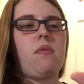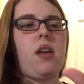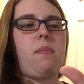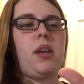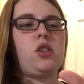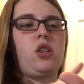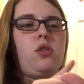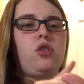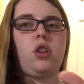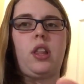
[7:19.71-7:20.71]
It made you
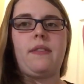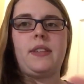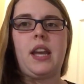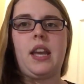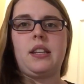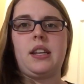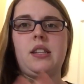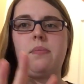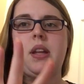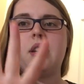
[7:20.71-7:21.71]
use your left hand
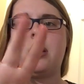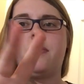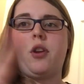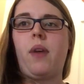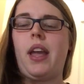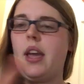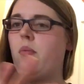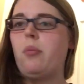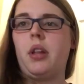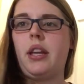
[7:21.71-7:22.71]
independent of your right
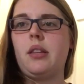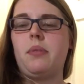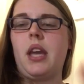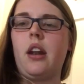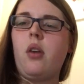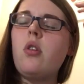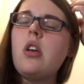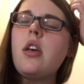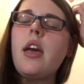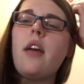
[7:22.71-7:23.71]
hand while playing the piano.
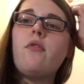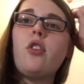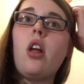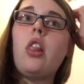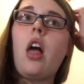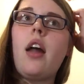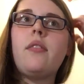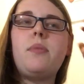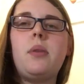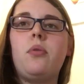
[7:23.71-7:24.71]
And for a lot
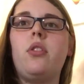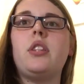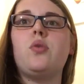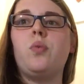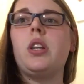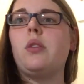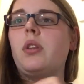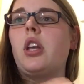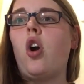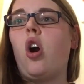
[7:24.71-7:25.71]
of people, that's really,
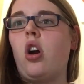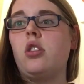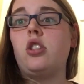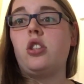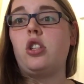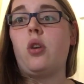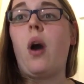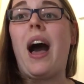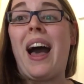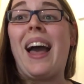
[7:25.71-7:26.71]
really hard to do.
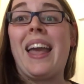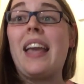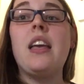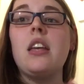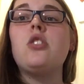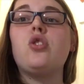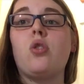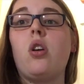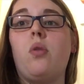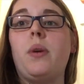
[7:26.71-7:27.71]
I
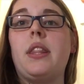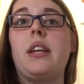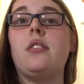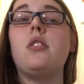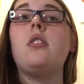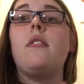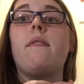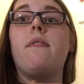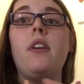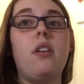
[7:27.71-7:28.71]
struggle with it
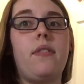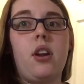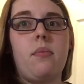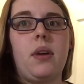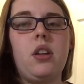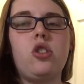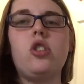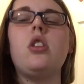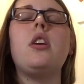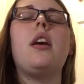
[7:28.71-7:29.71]
very, very much,
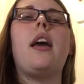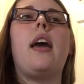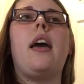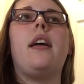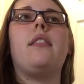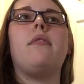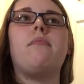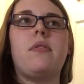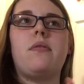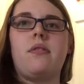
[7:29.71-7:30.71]
and
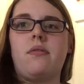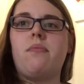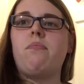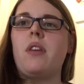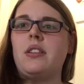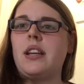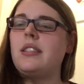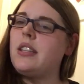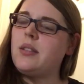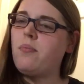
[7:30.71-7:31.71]

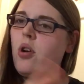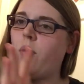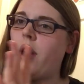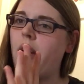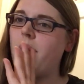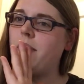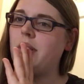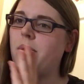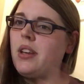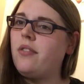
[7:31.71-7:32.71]
attest that's part of why I'm meant
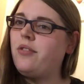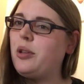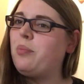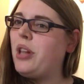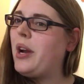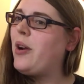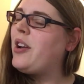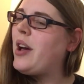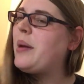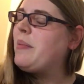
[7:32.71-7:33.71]
to be a flute player and
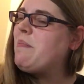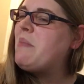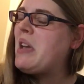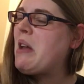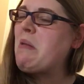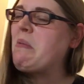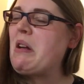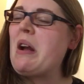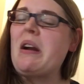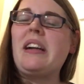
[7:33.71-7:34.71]
not a piano
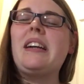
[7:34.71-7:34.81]
player.